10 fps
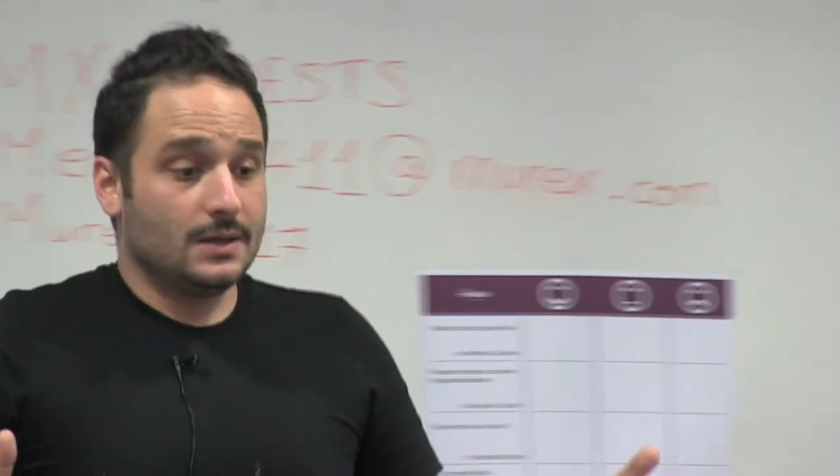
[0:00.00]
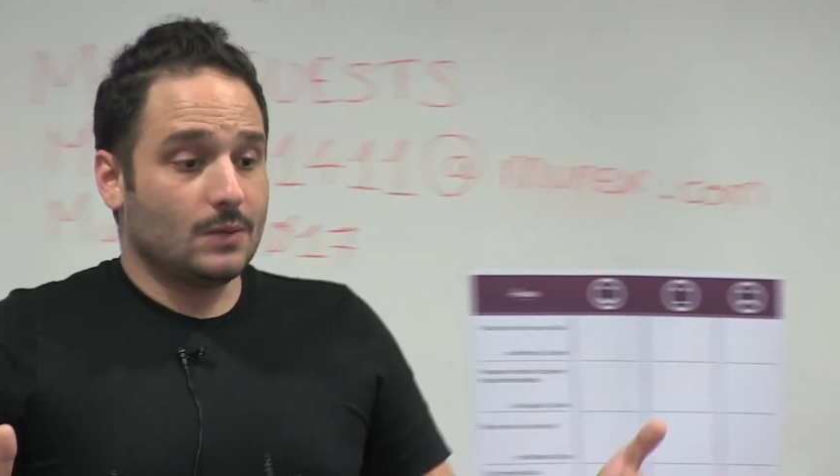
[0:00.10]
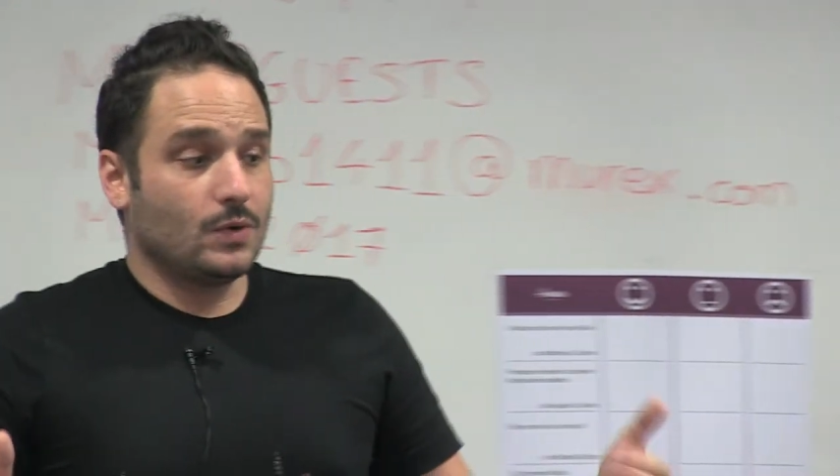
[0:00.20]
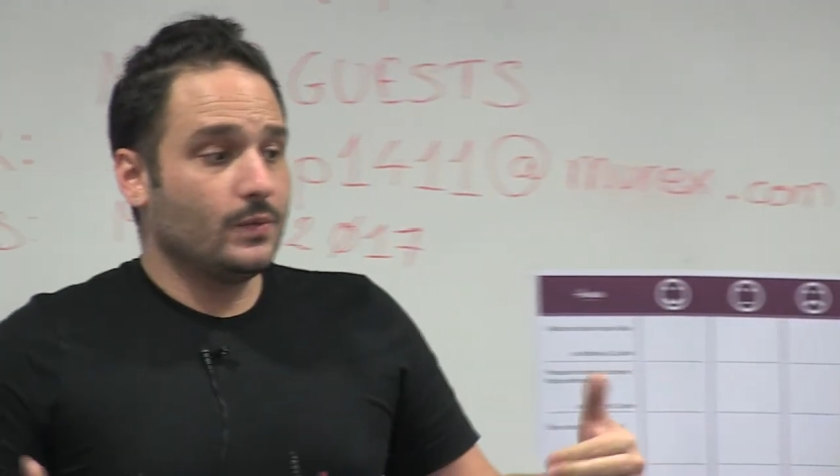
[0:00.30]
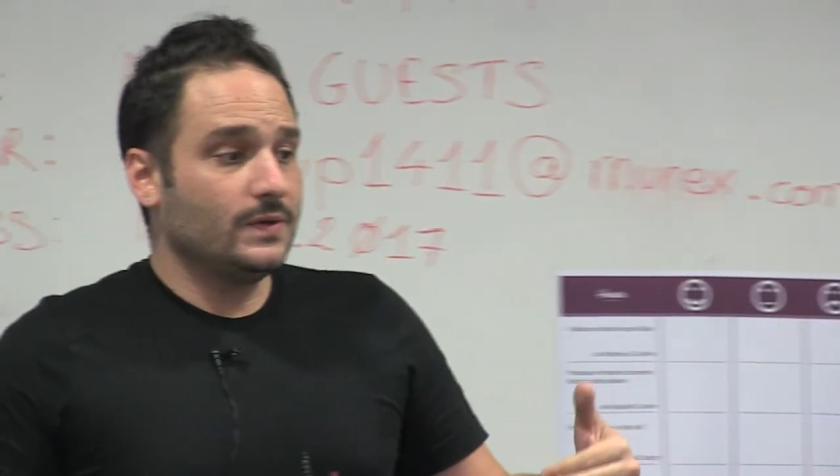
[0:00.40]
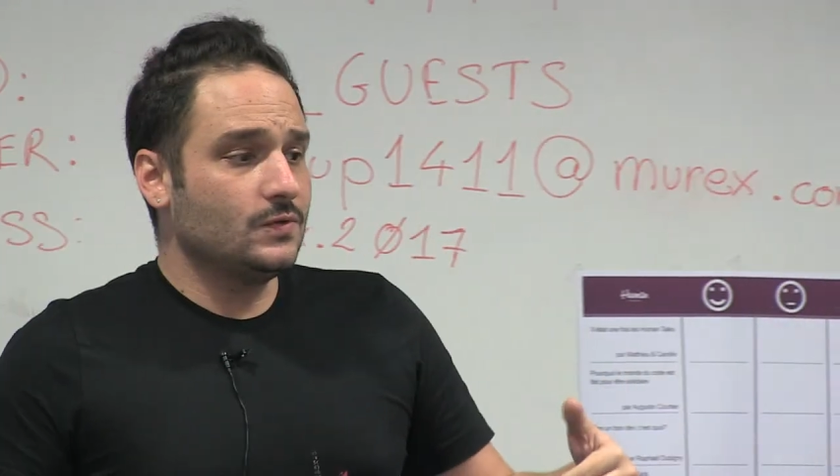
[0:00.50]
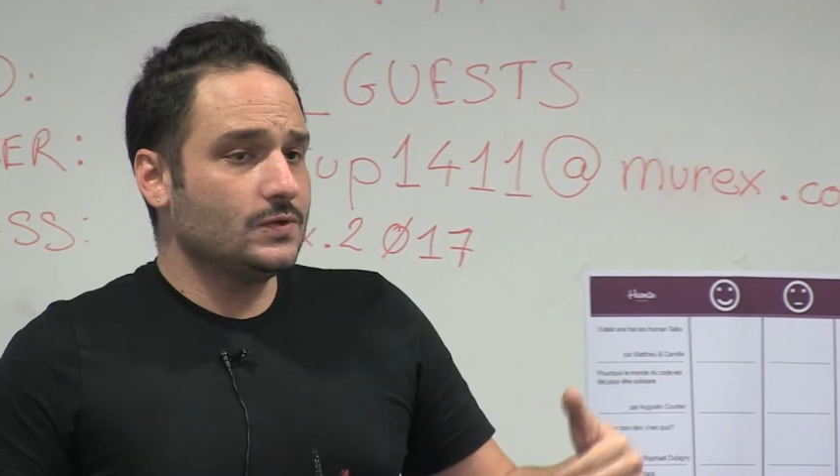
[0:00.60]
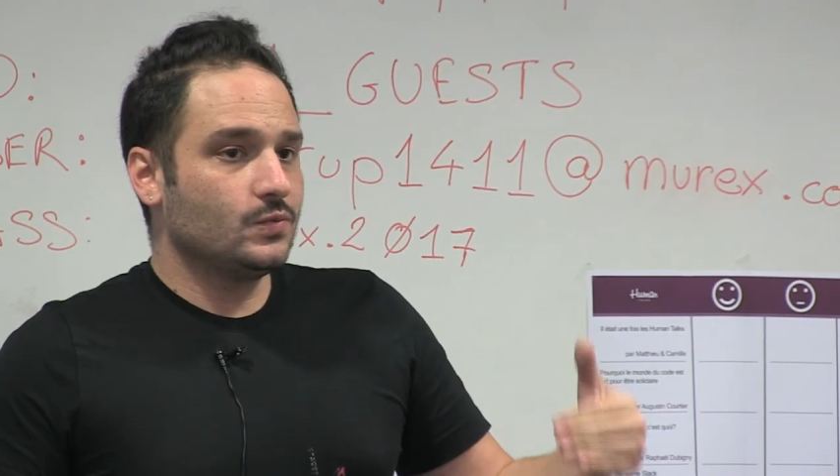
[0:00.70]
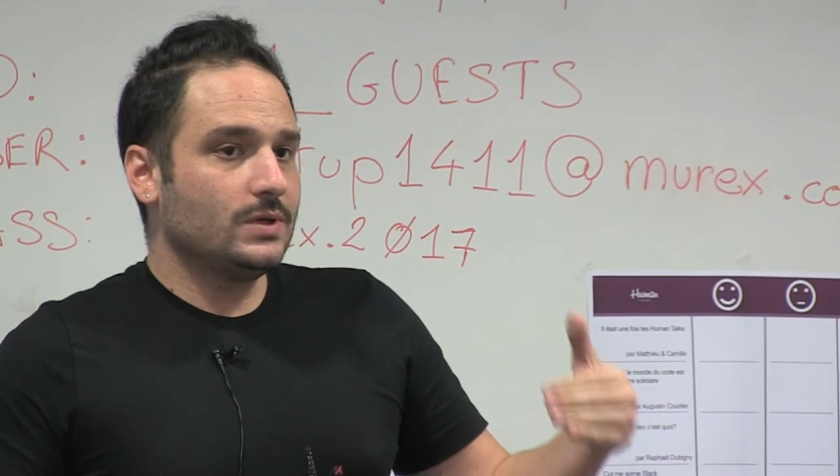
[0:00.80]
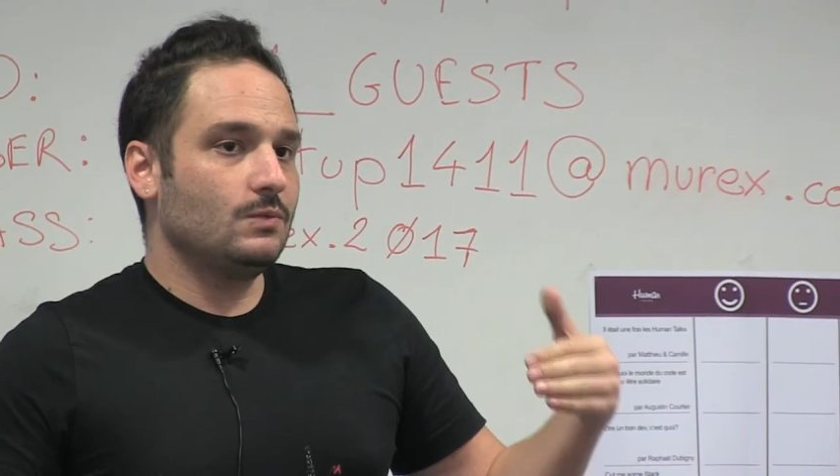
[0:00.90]
Then what we do
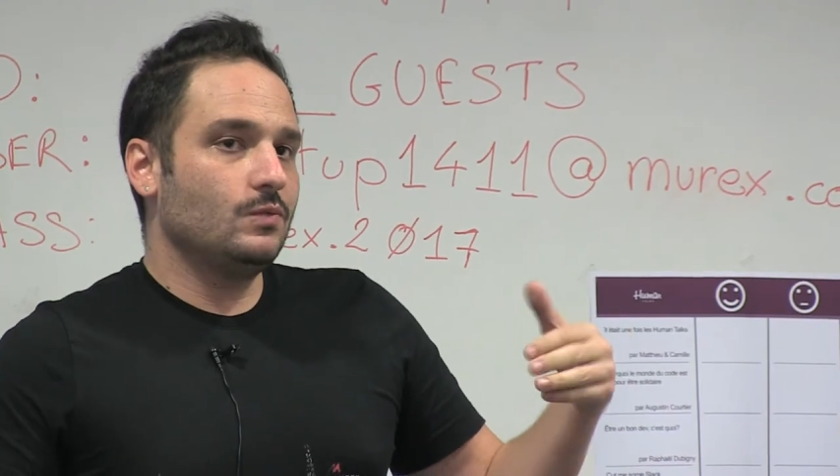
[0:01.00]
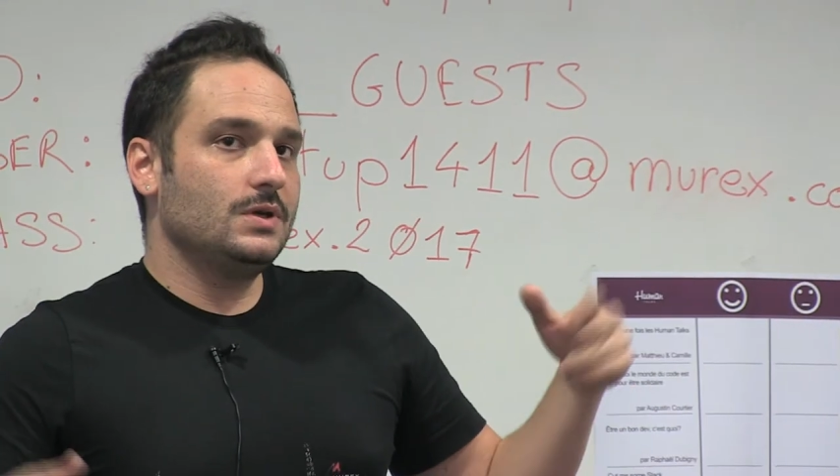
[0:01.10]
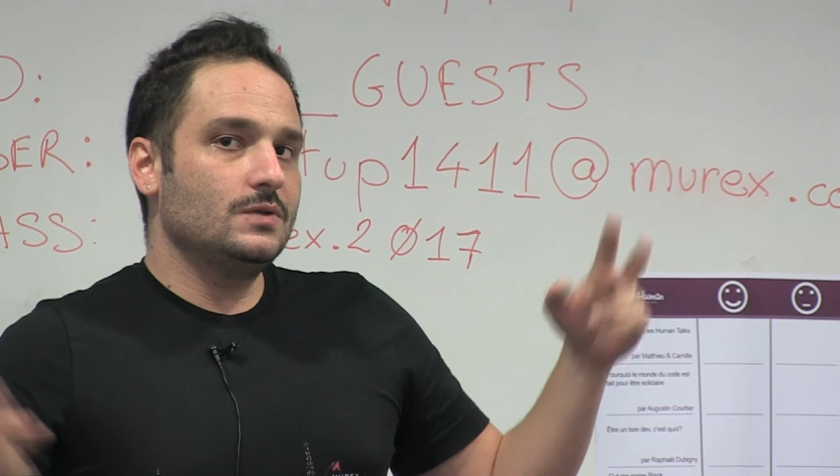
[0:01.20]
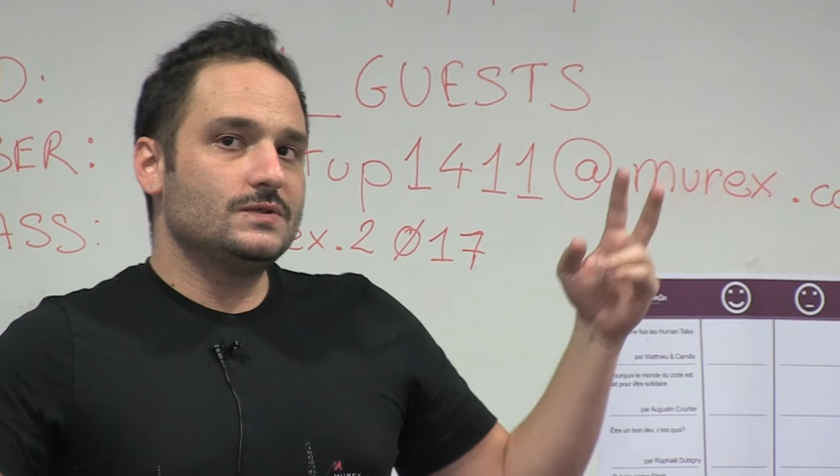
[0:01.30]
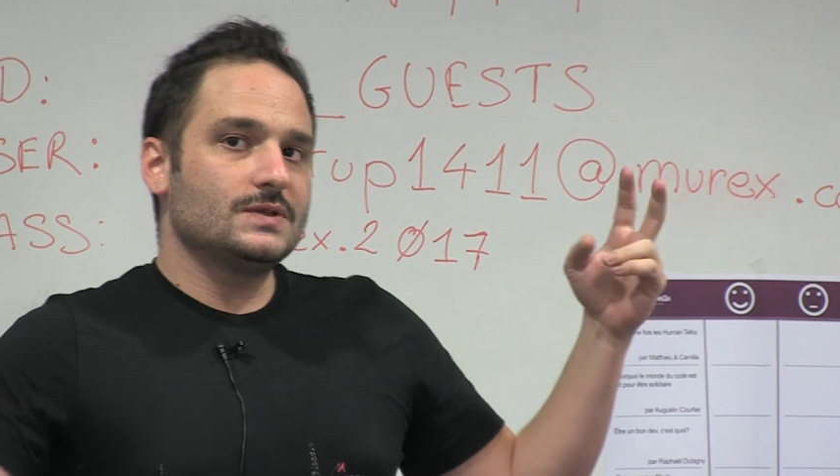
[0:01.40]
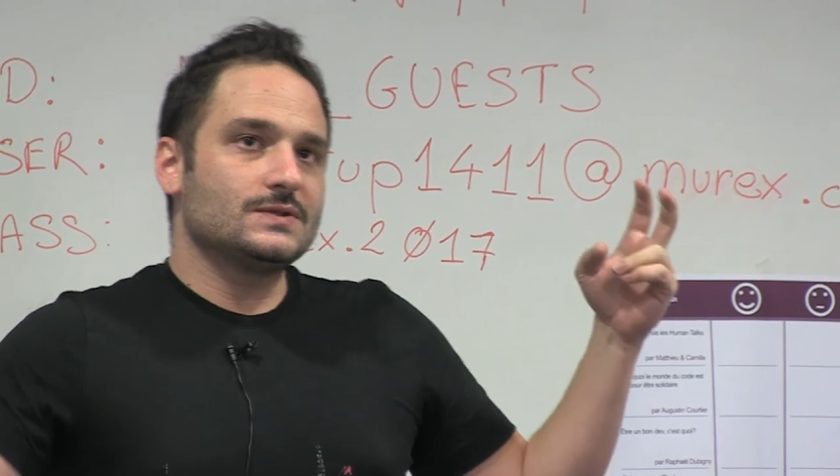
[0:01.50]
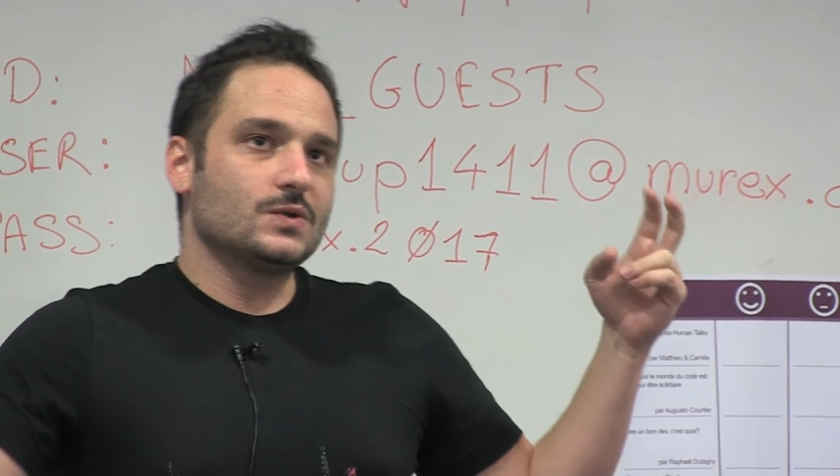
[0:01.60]
is we use this